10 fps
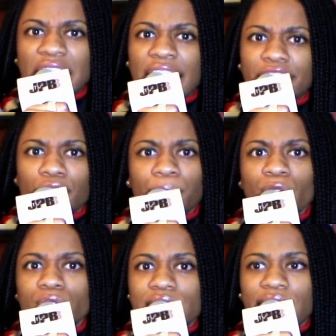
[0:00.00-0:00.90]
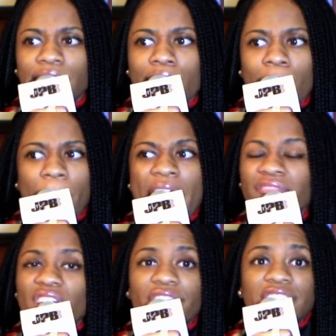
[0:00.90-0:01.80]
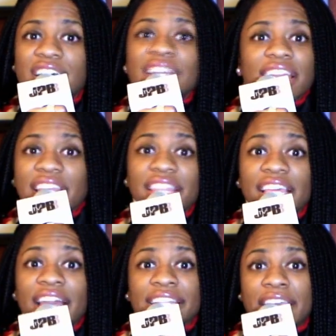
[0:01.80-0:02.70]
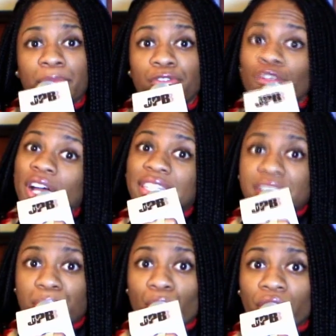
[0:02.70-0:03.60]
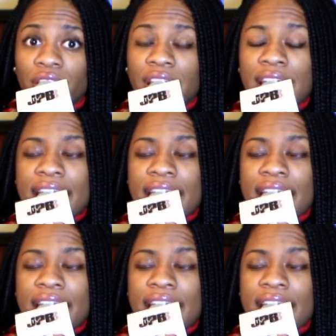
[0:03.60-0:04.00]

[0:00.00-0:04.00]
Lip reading: I like your music. And I've never done anything like that before at this point.